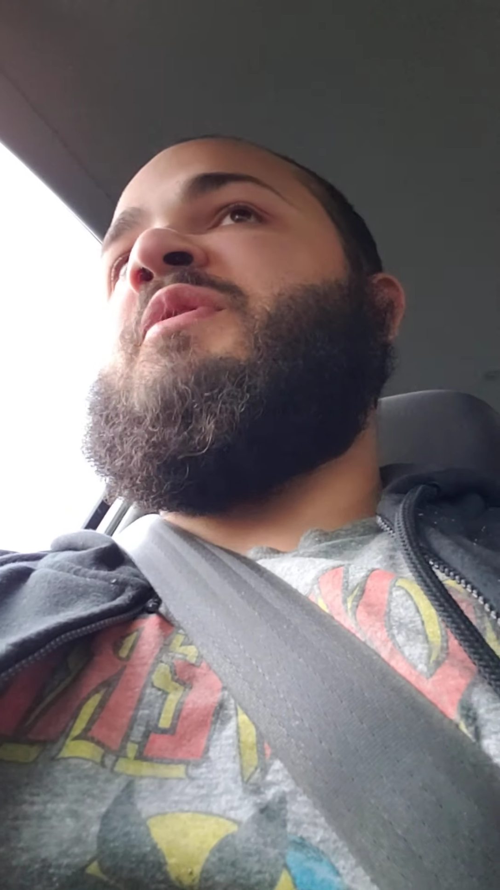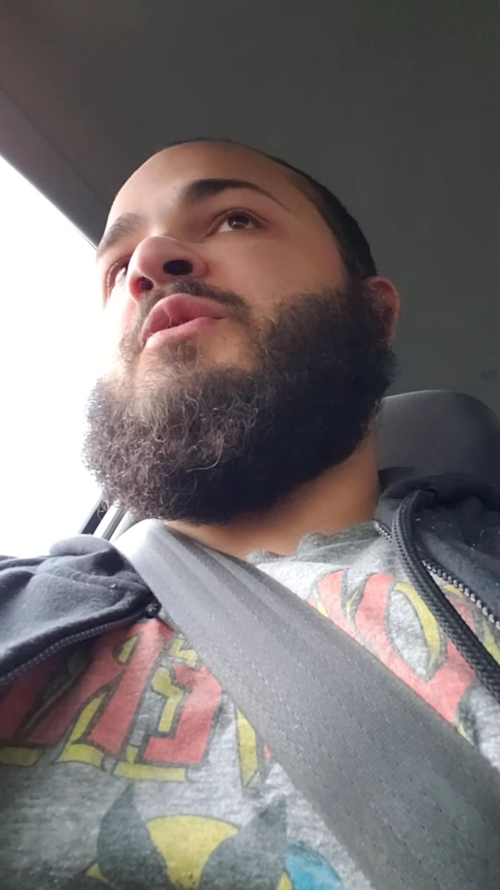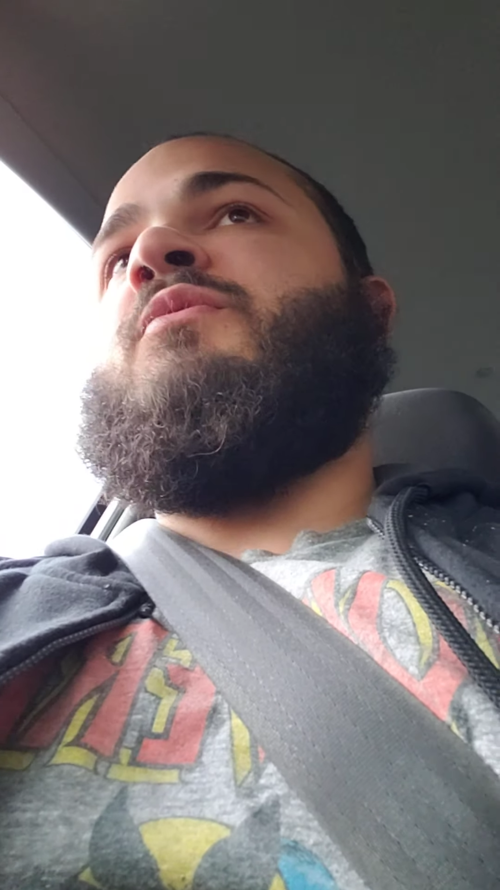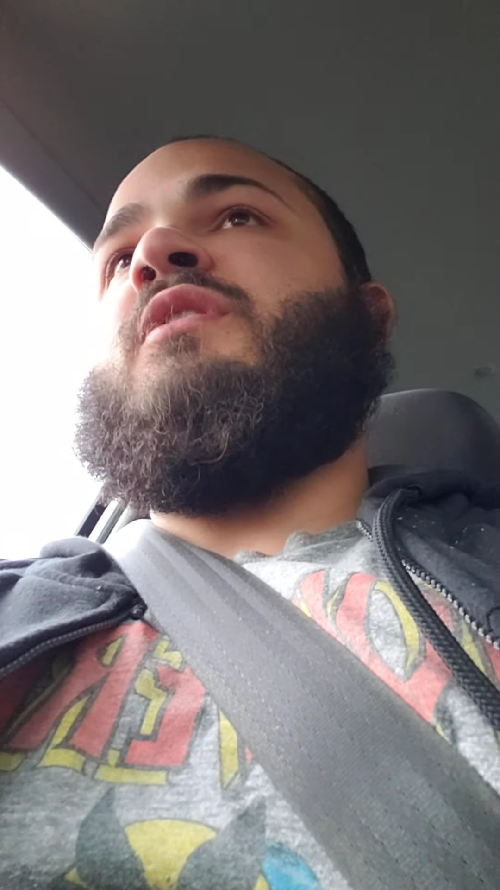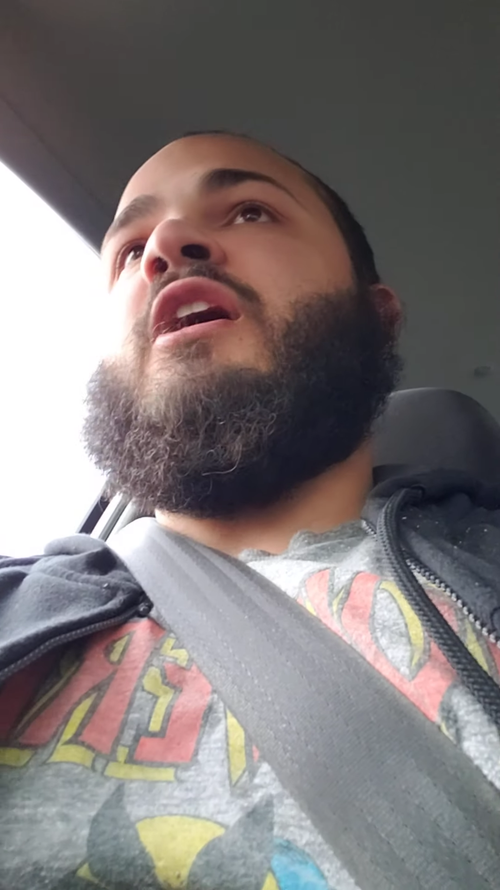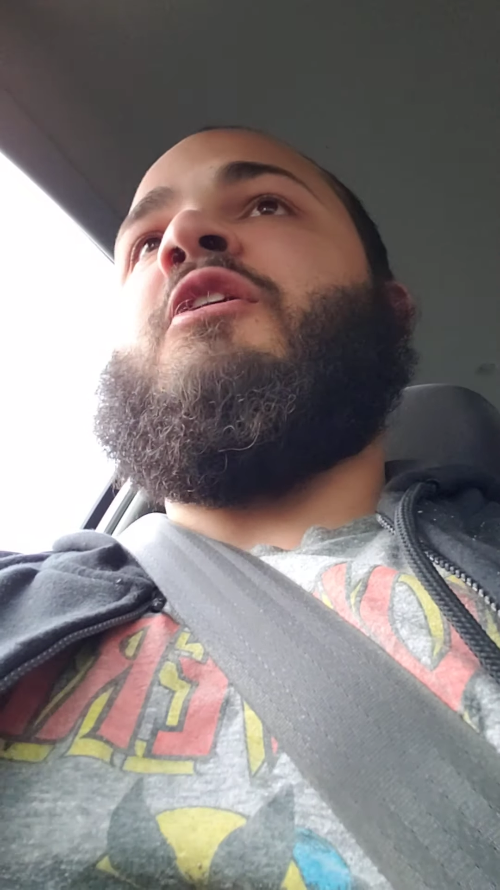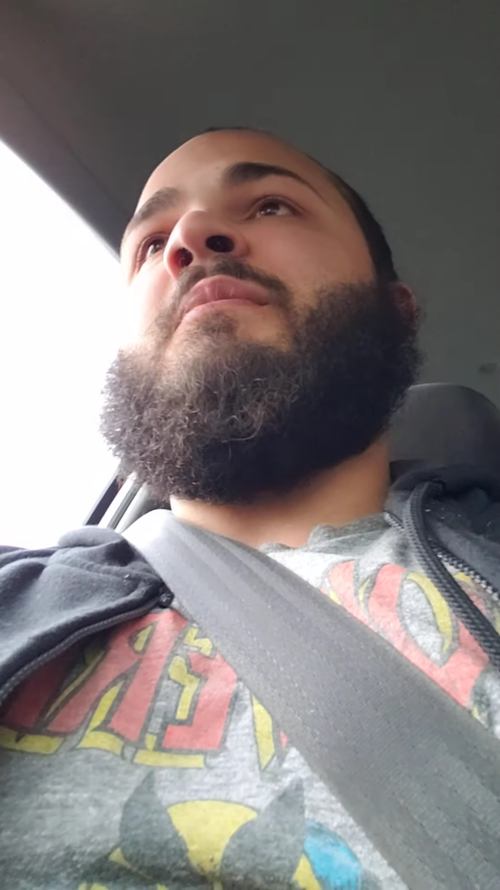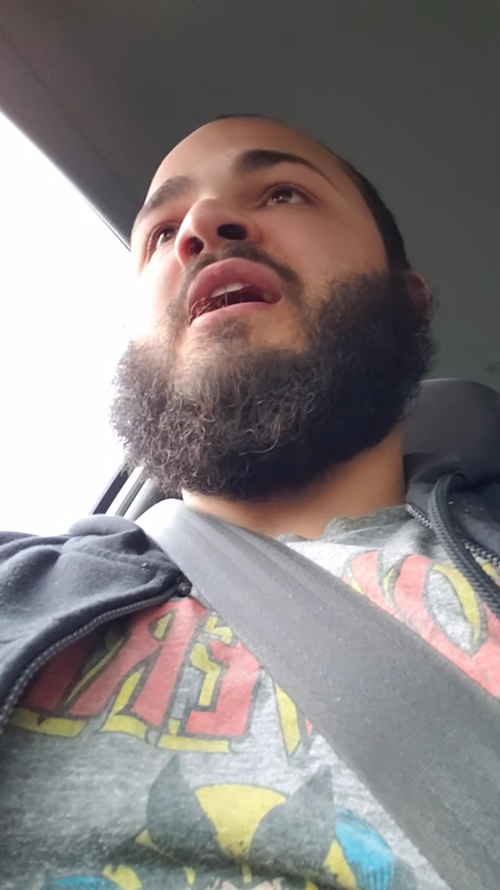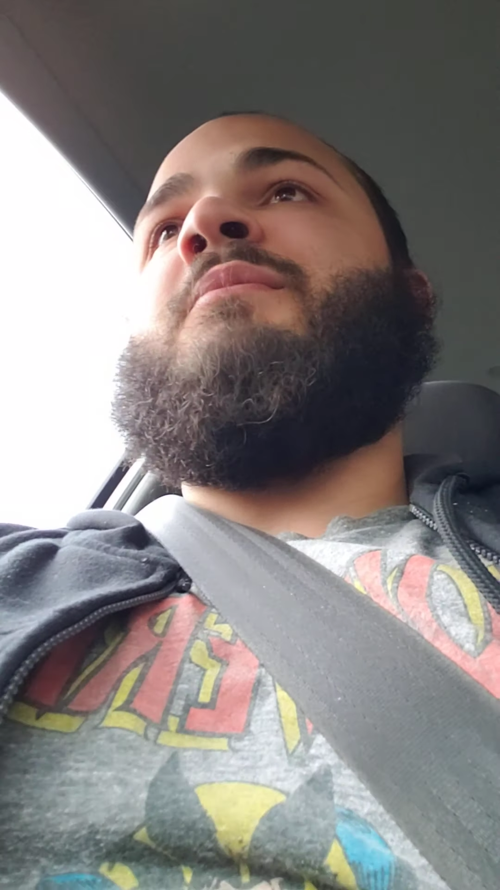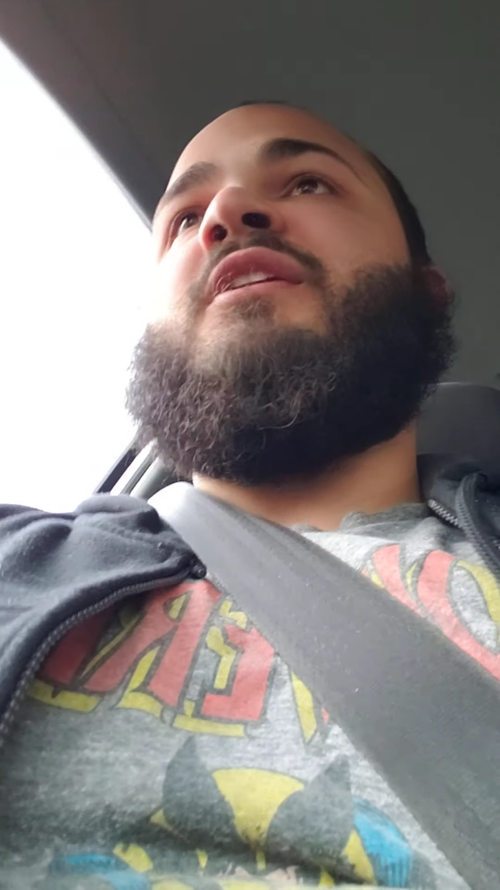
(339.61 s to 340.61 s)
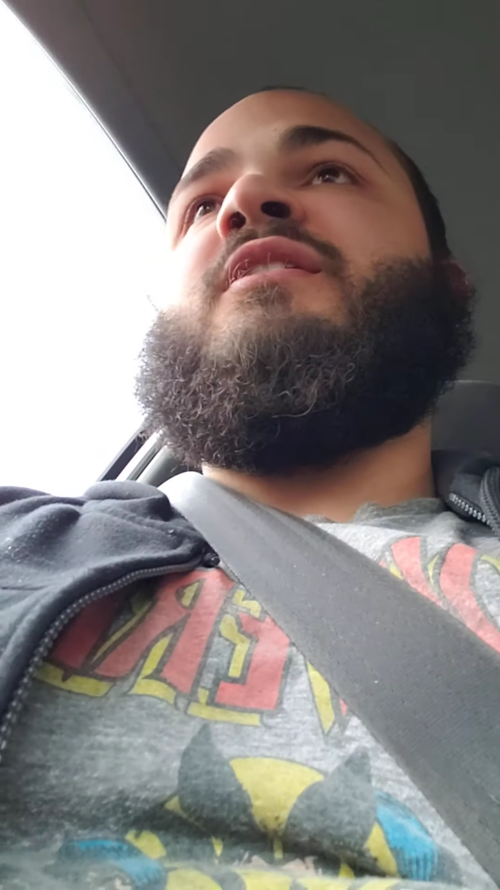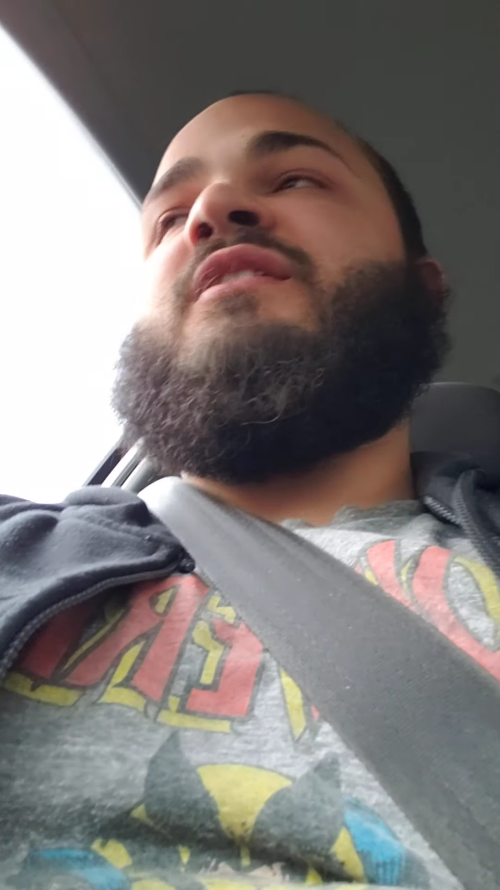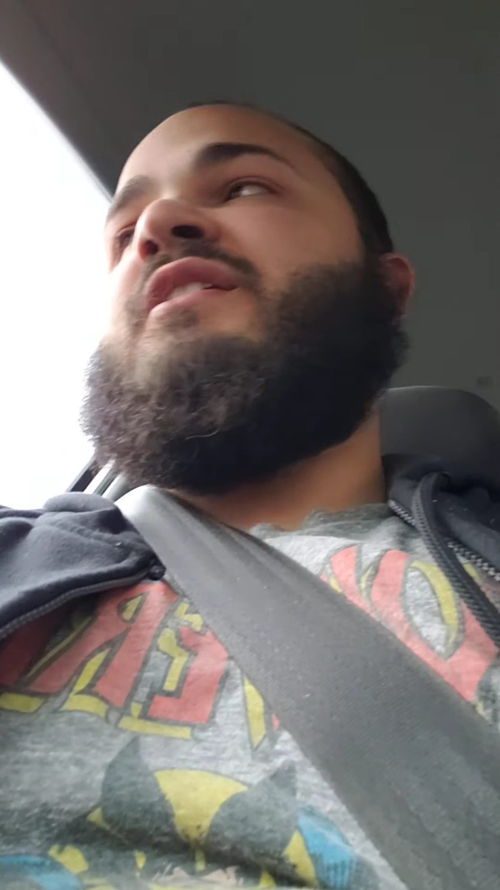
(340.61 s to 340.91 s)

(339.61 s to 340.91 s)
you and to help mommy.